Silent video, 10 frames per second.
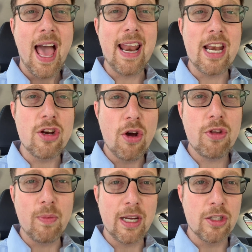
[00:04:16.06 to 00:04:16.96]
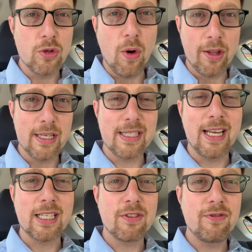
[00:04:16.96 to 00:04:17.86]
And I know that we can do all these
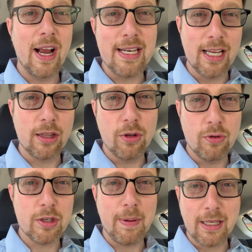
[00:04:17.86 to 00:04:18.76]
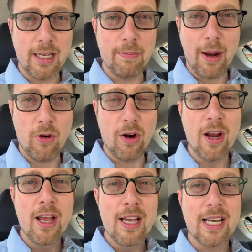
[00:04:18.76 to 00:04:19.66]
things fight, include, respect, and
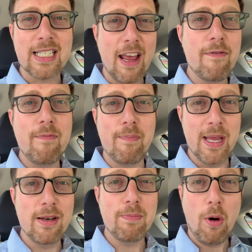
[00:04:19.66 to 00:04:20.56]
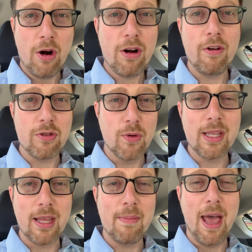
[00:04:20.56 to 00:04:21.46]
empower because I've been part of
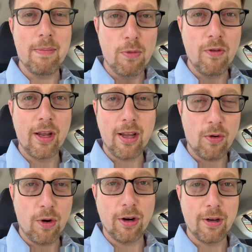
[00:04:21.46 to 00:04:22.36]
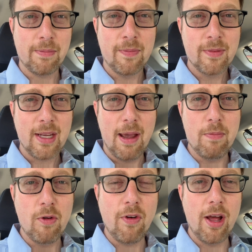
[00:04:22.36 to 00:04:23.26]
doing them at moveon.org. At
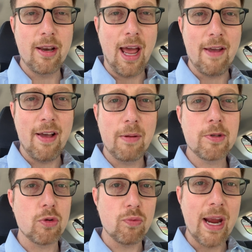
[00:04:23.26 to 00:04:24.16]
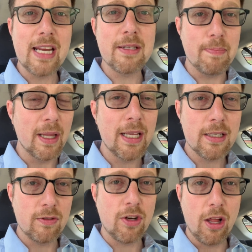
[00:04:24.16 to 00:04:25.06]
MoveOn, I've helped to raise
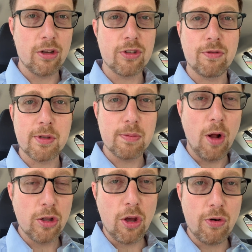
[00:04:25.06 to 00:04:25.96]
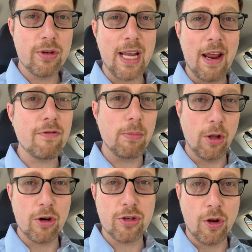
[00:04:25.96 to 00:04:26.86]
millions of dollars from small donors and from
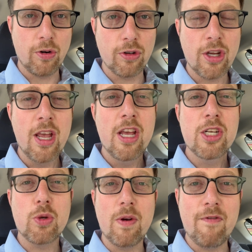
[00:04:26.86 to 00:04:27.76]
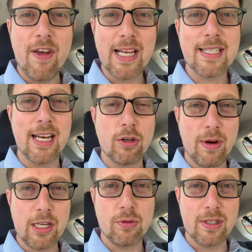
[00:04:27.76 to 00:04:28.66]
large donors to invest in
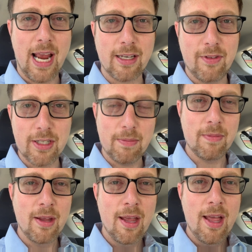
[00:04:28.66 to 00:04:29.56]
grassroots activism.